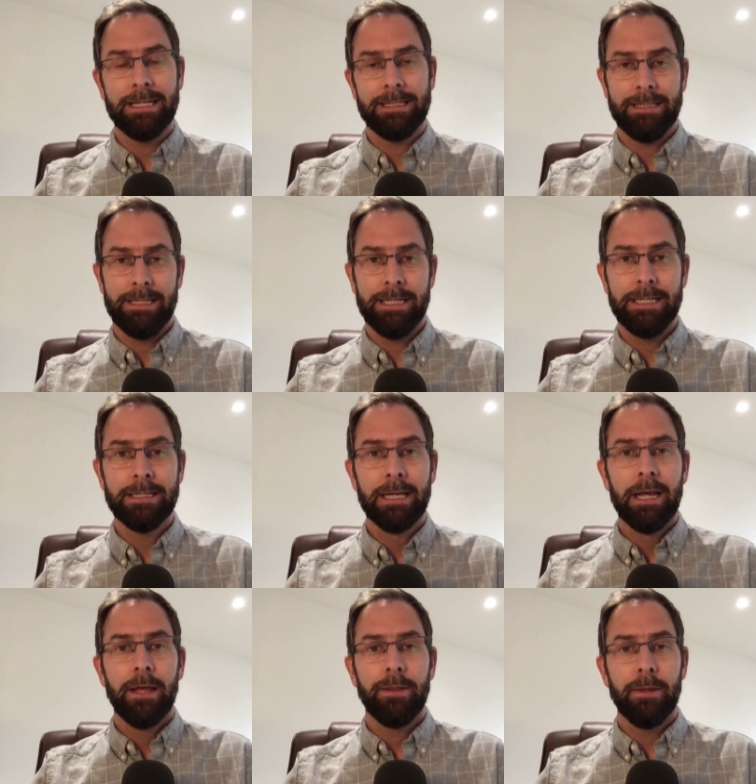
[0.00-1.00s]
exceed
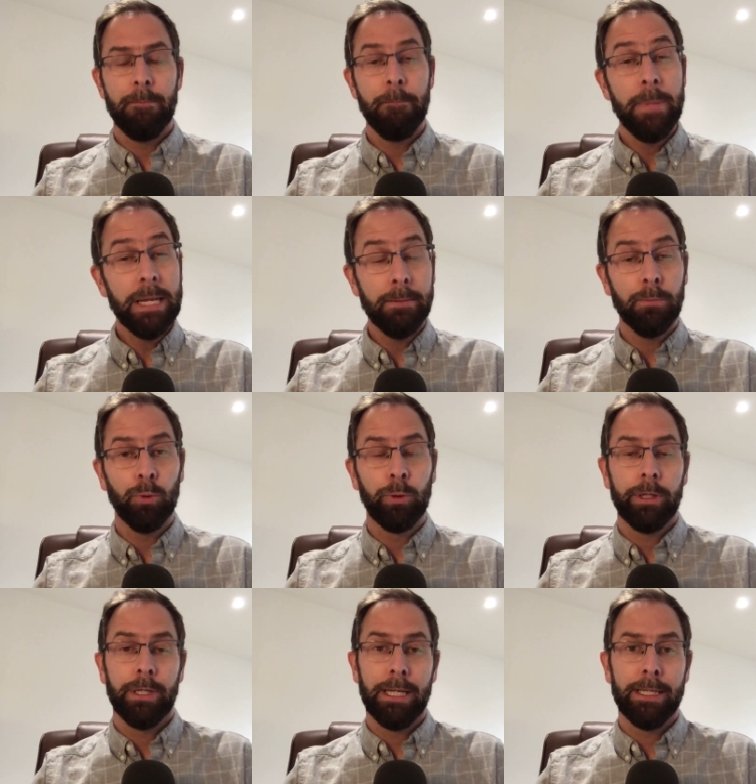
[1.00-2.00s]
the minimal
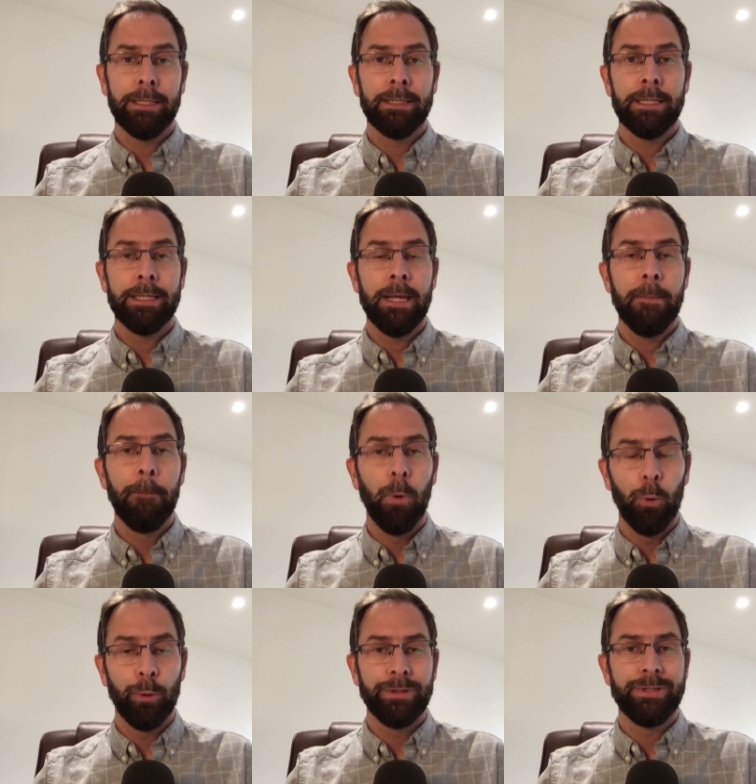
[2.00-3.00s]
clinically
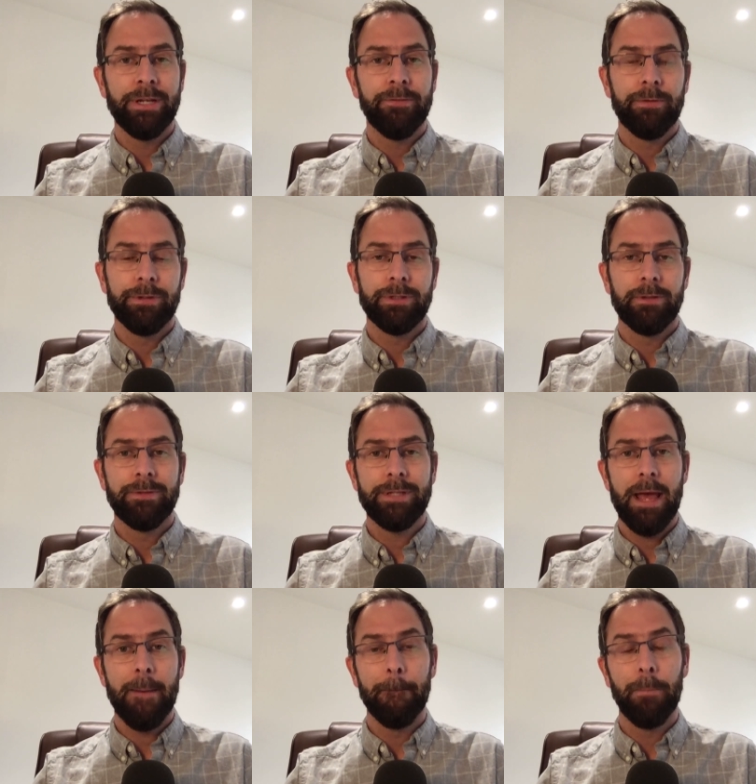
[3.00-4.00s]
important difference of
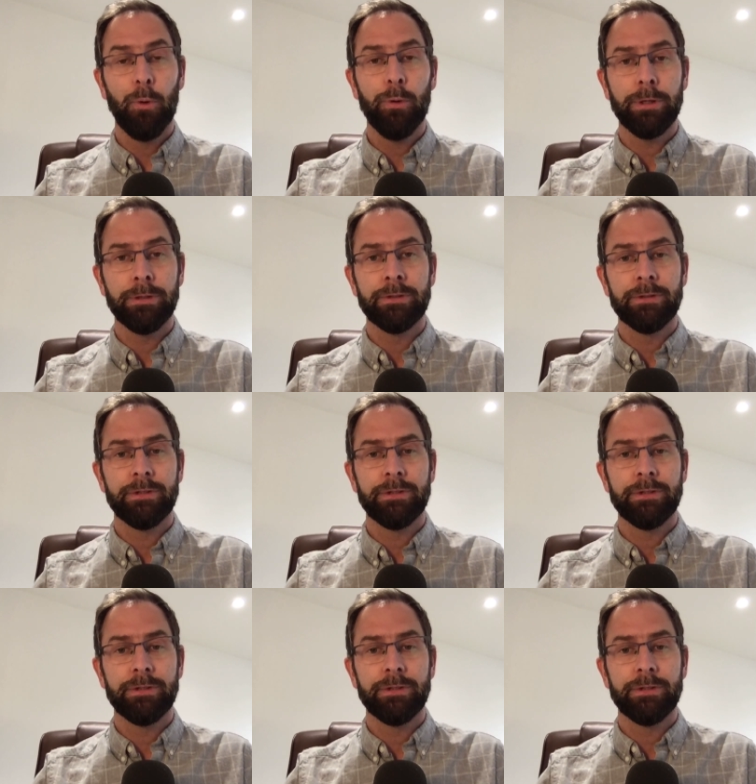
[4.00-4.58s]
10 points.